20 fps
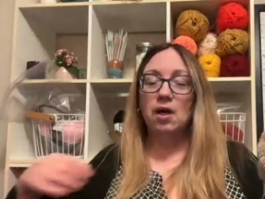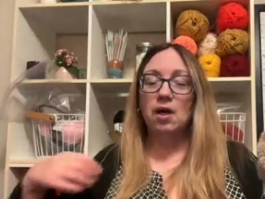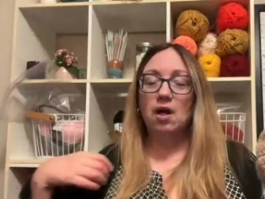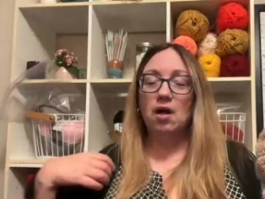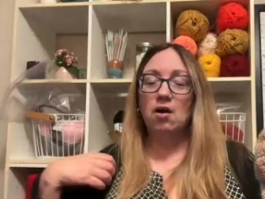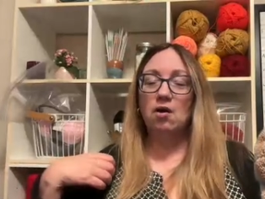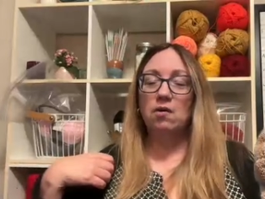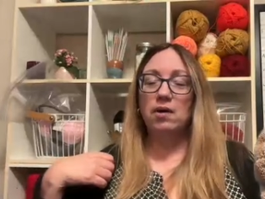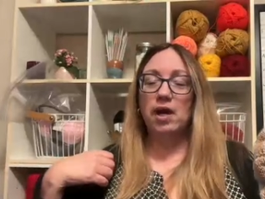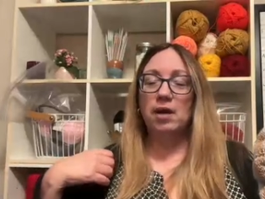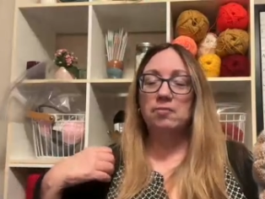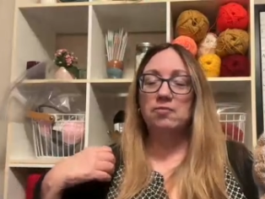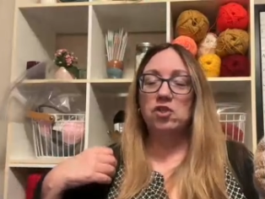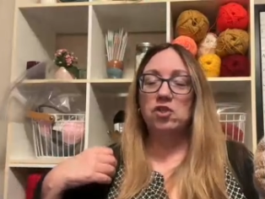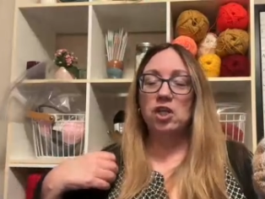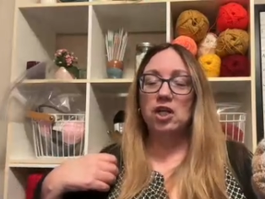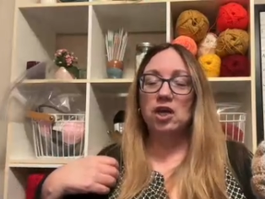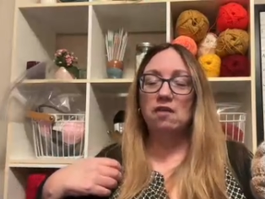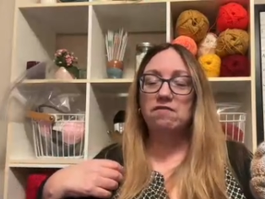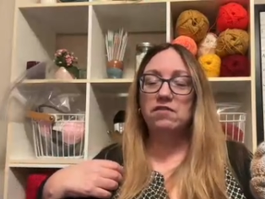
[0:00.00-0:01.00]
oh,
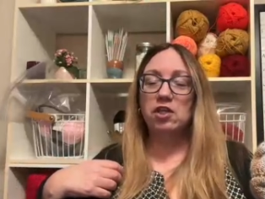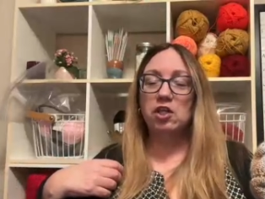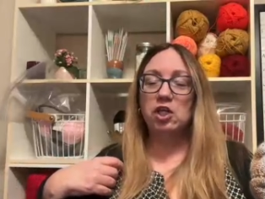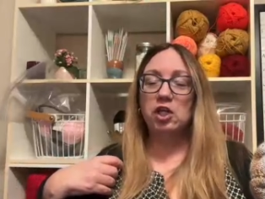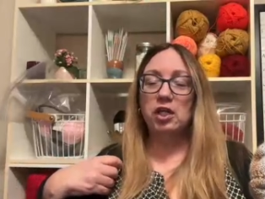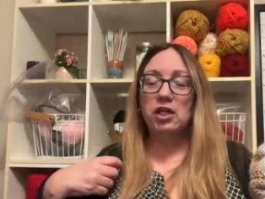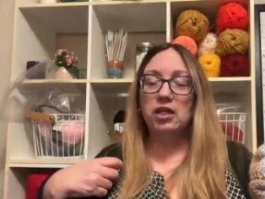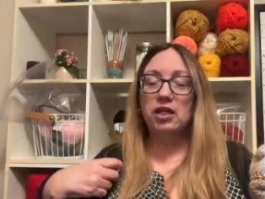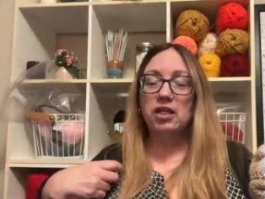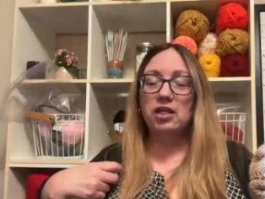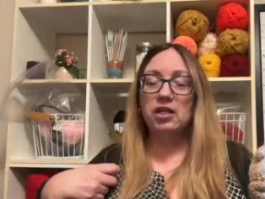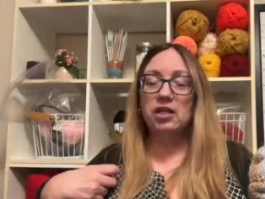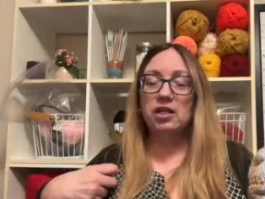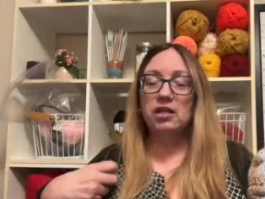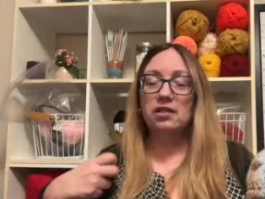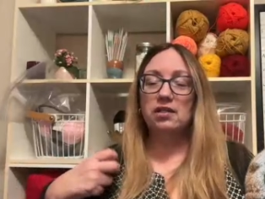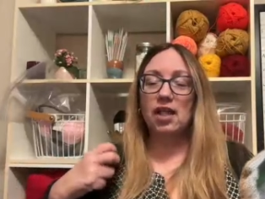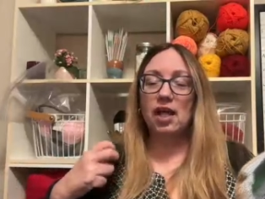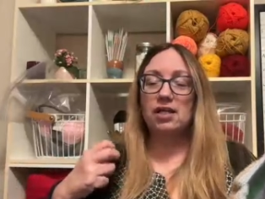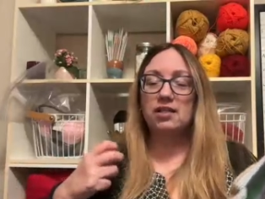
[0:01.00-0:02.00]
MJ off the hook,
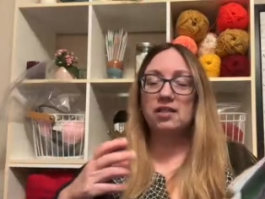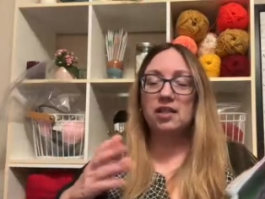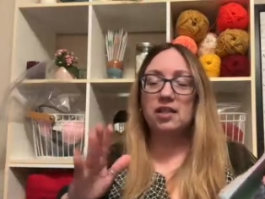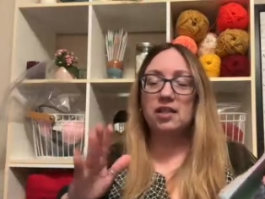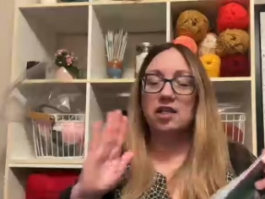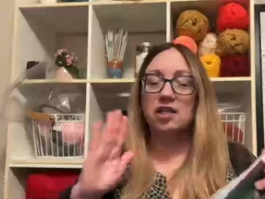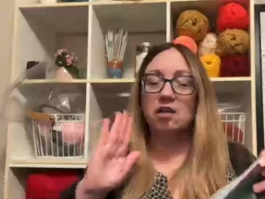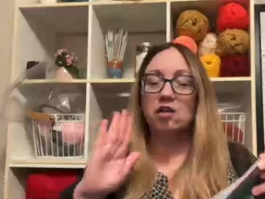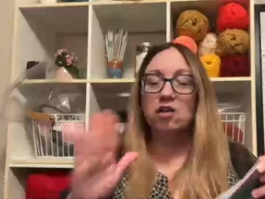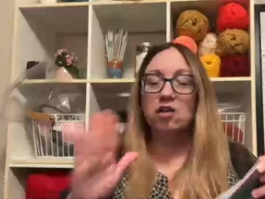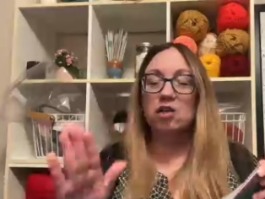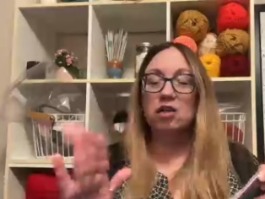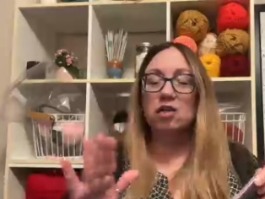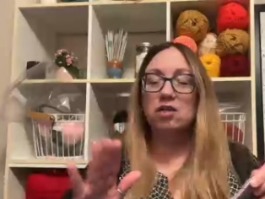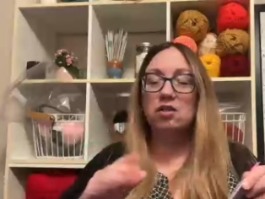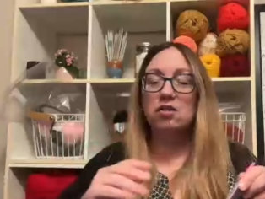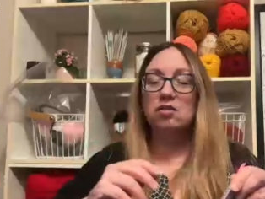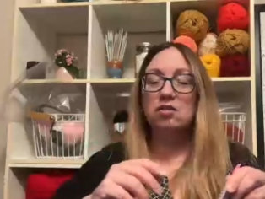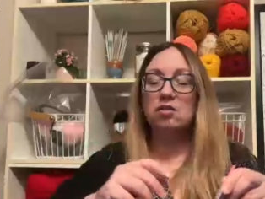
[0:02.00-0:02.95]
that's like a good